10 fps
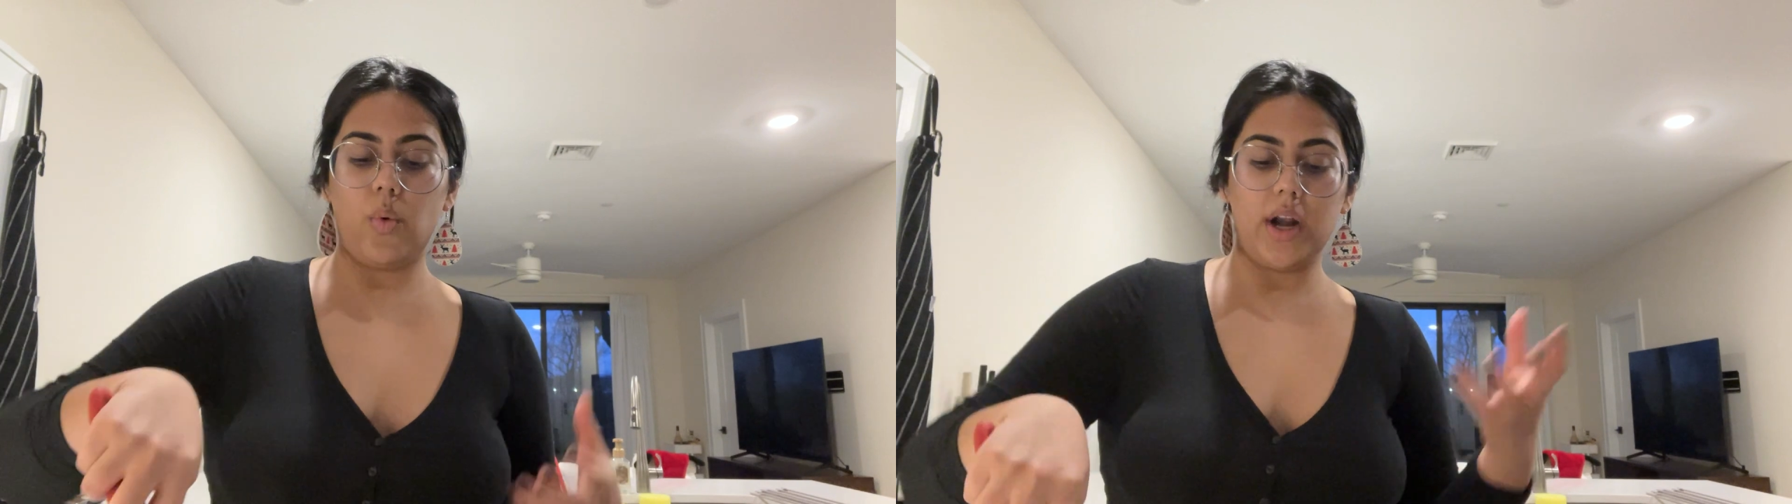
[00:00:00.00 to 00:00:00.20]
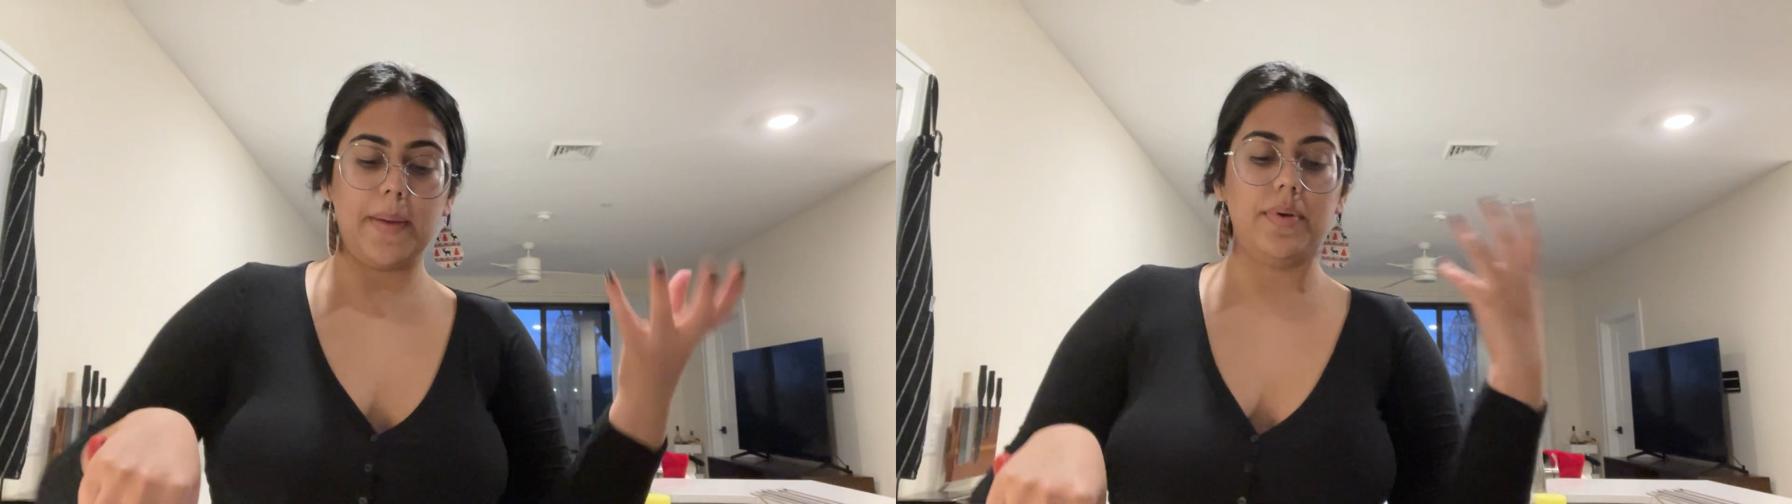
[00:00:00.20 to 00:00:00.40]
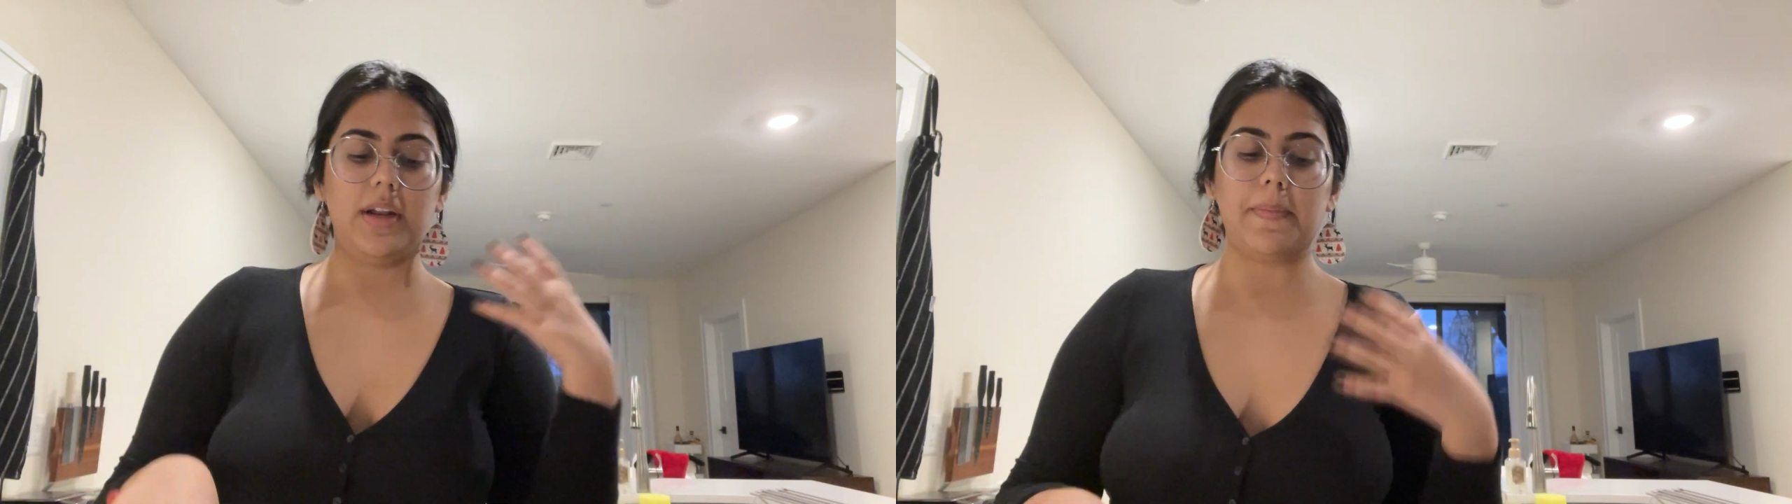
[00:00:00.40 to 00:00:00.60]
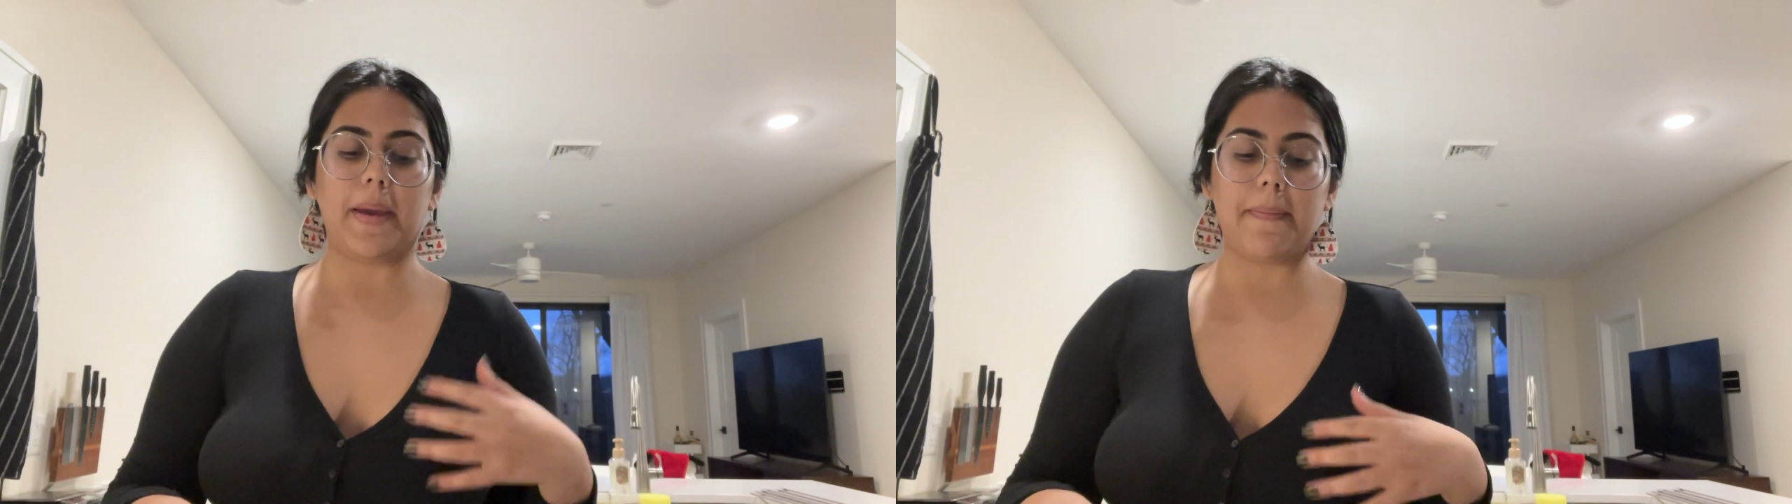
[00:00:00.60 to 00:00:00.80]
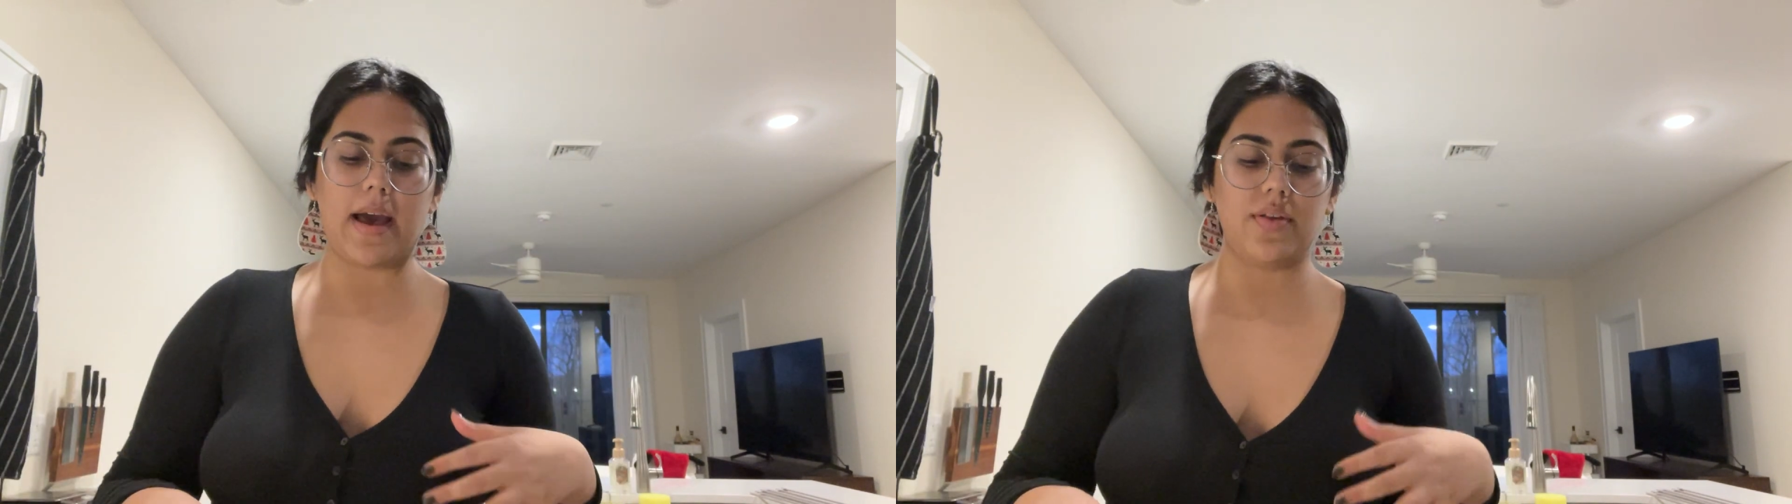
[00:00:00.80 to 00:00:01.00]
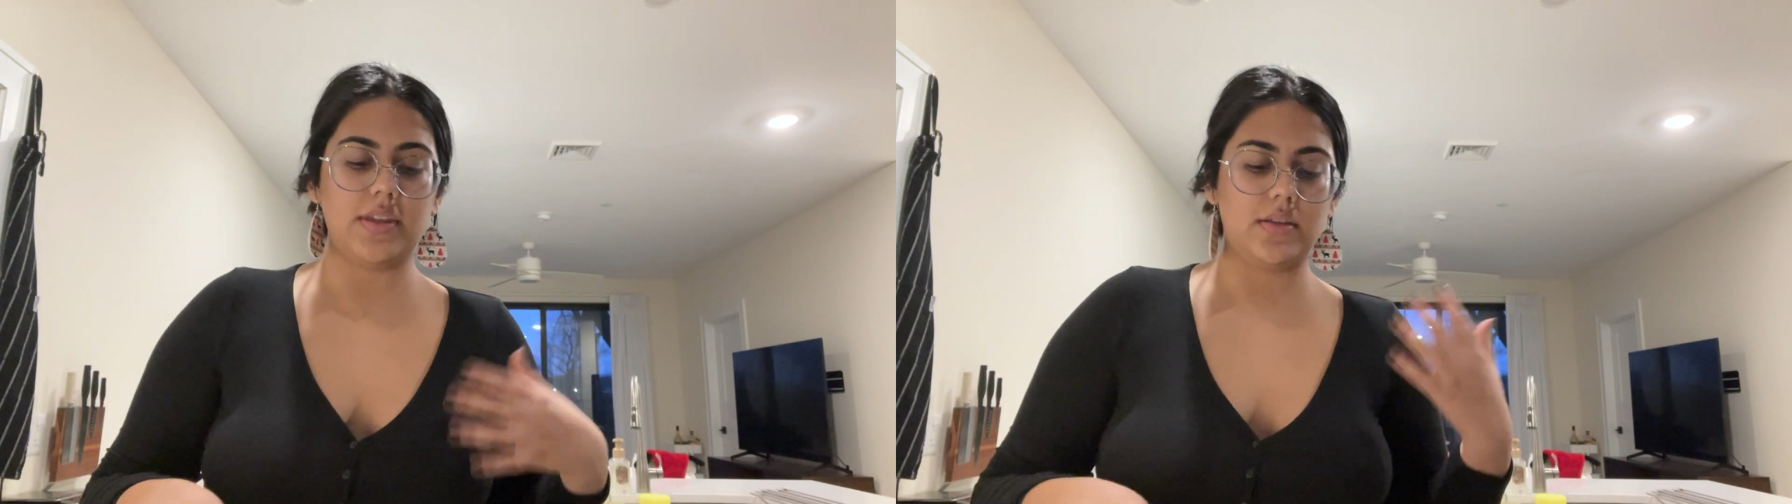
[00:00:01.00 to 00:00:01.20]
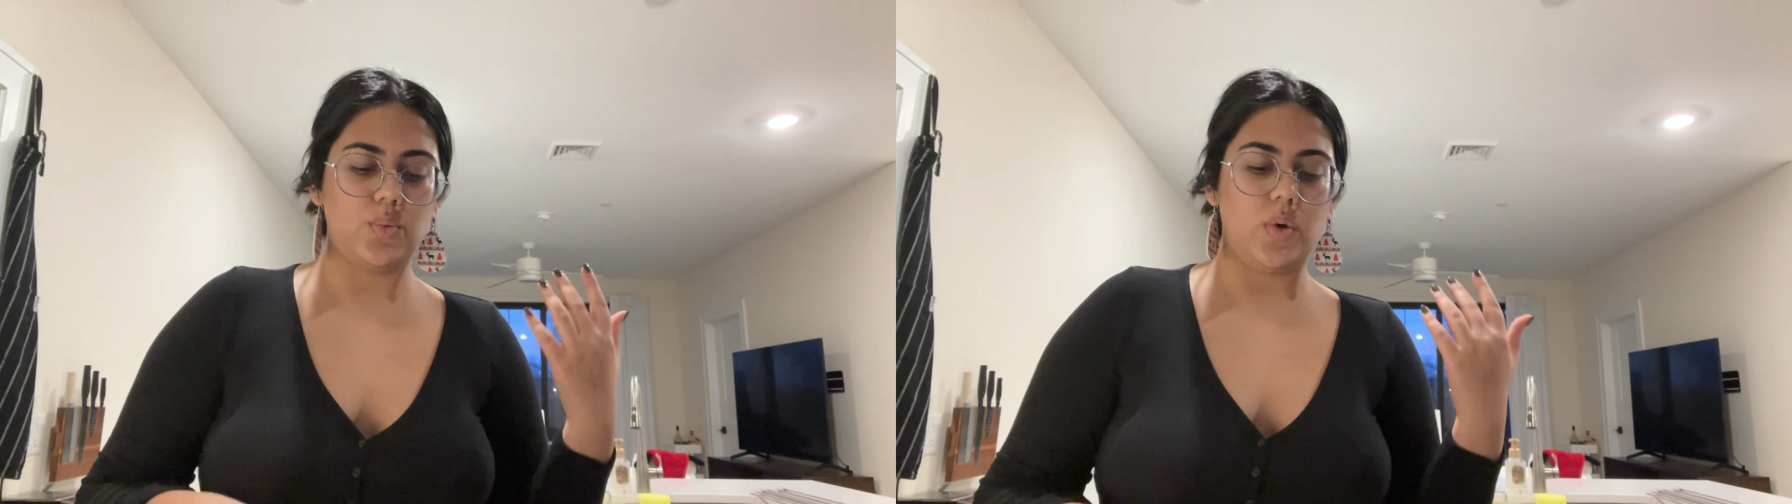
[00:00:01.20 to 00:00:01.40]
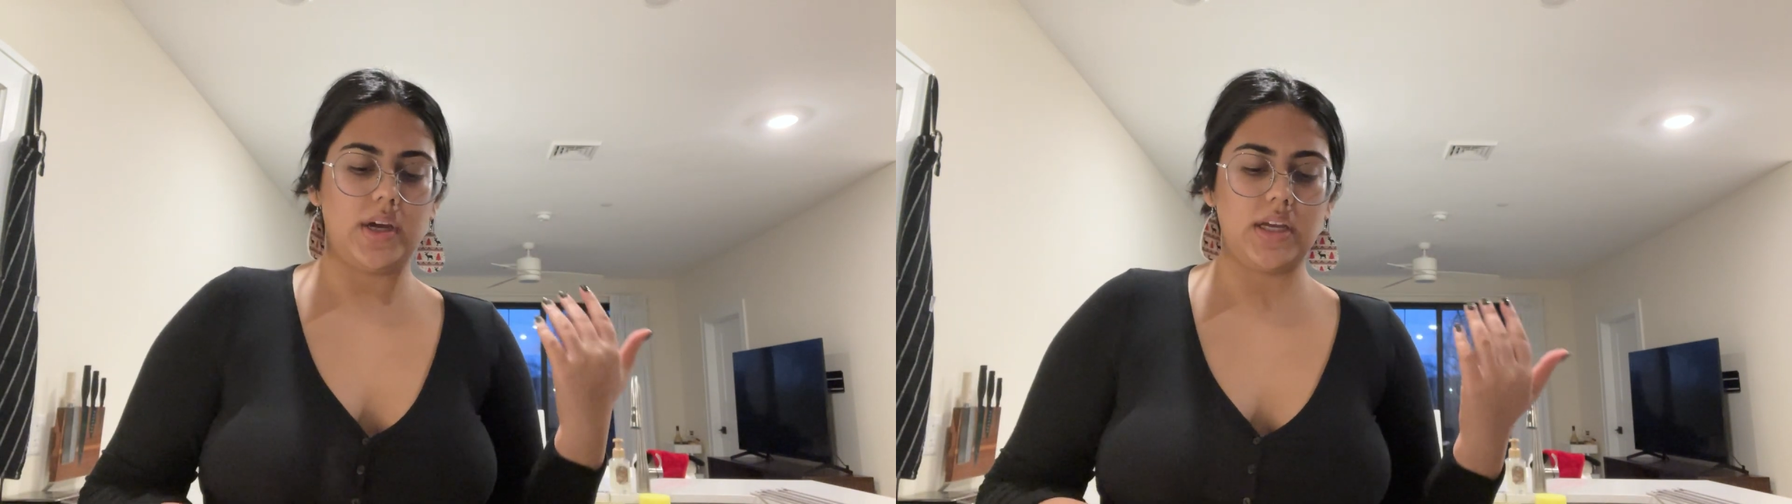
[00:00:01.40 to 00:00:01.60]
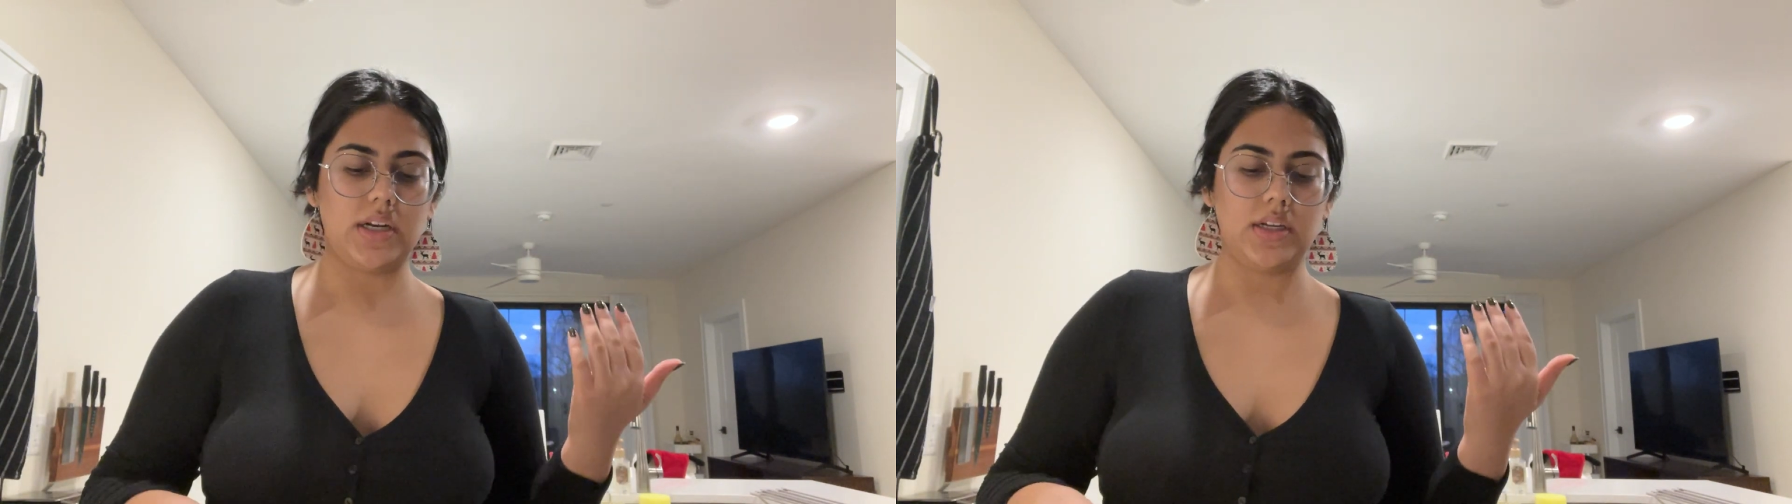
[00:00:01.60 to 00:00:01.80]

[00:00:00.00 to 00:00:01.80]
I put in my mouth is what